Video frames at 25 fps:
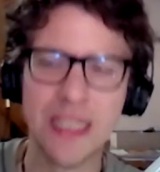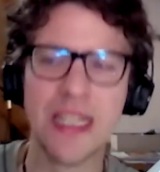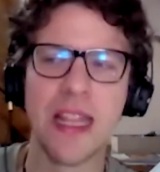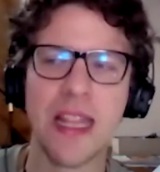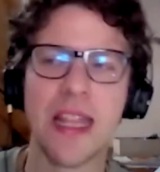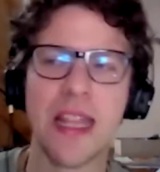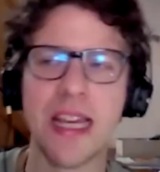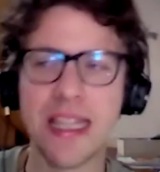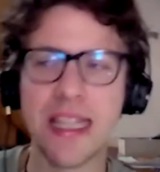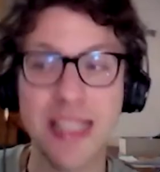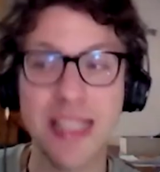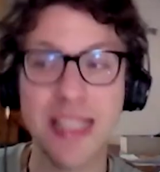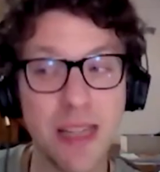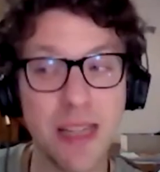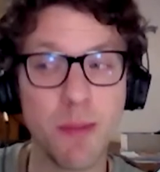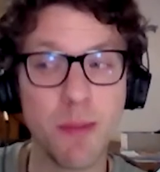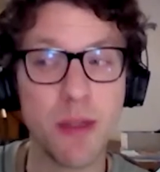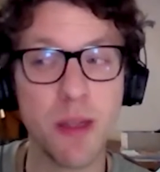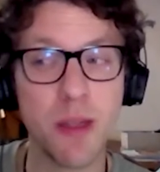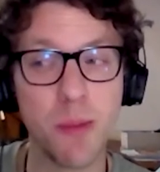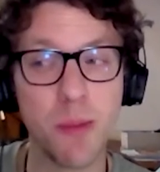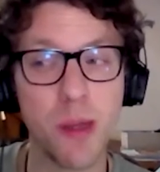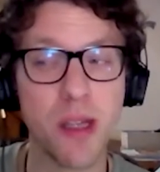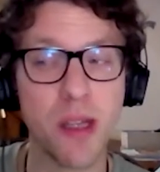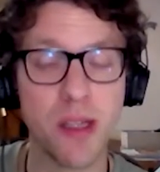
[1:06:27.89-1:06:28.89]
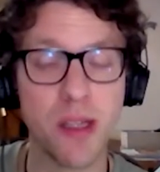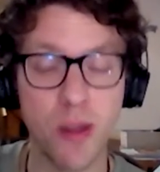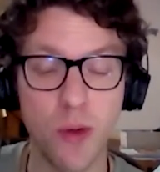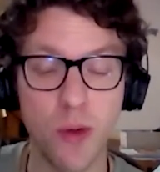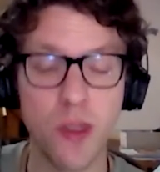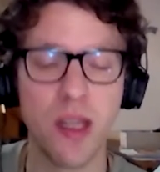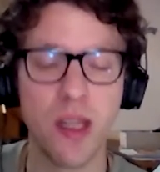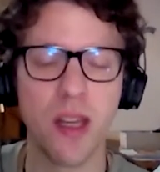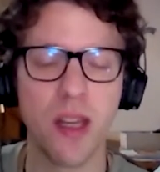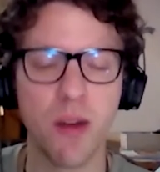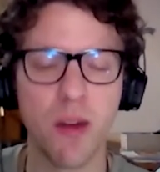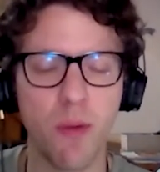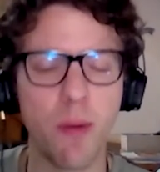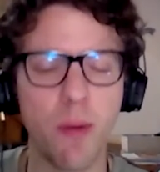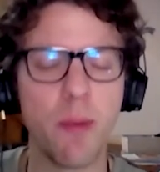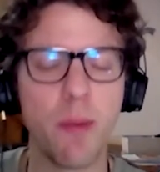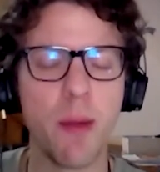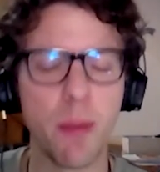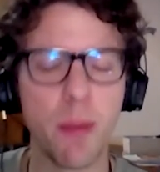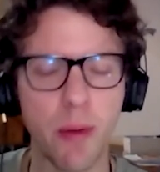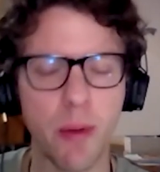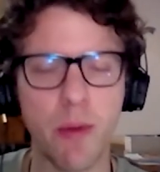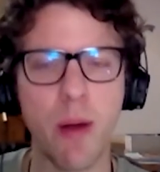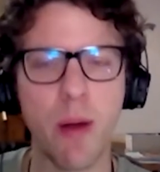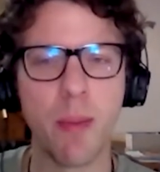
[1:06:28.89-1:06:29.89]
That seems to be associated with
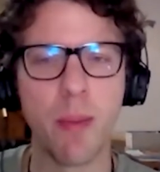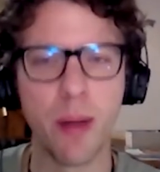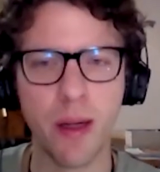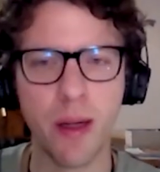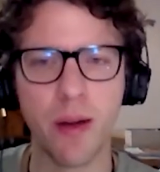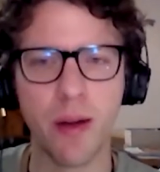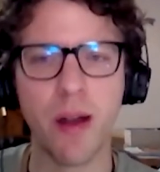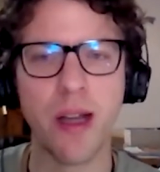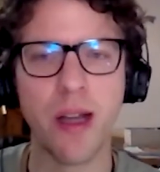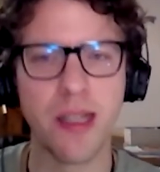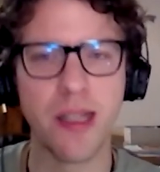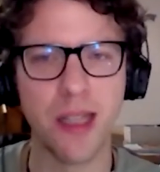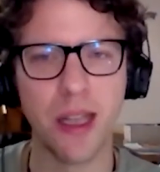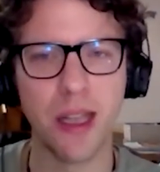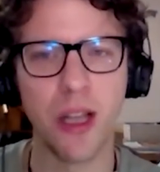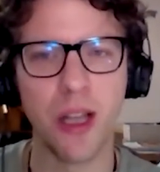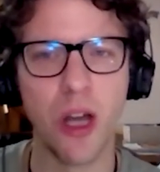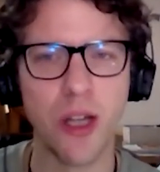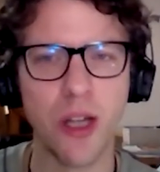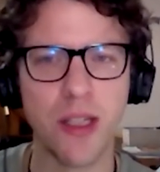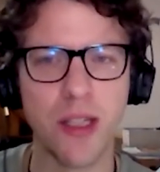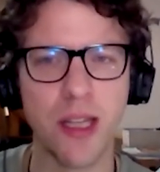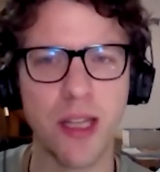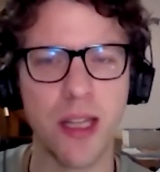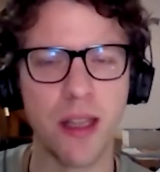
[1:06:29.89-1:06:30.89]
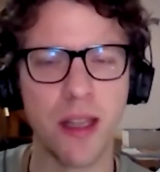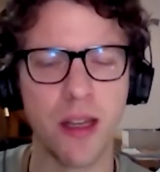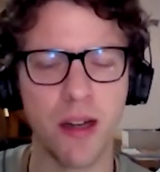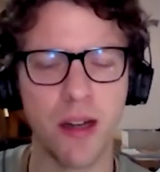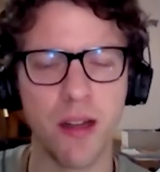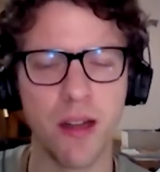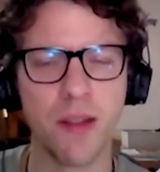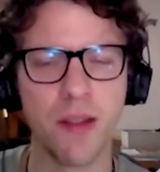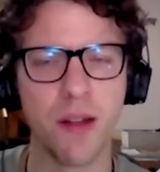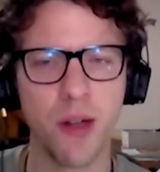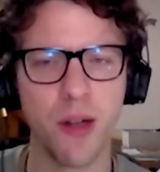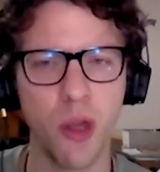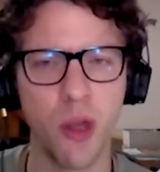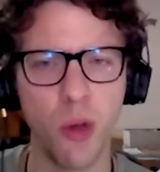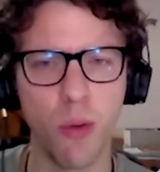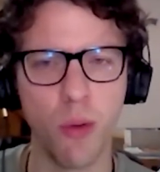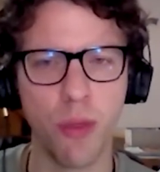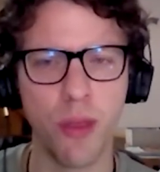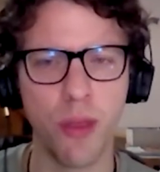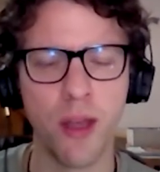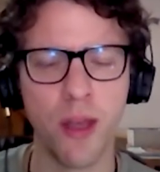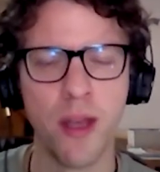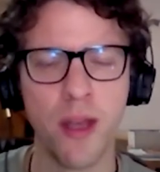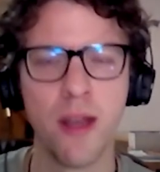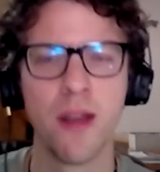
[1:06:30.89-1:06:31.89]
people rubbing their eyes a lot in their
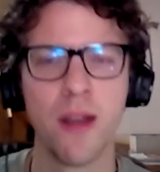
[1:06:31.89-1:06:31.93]
youth.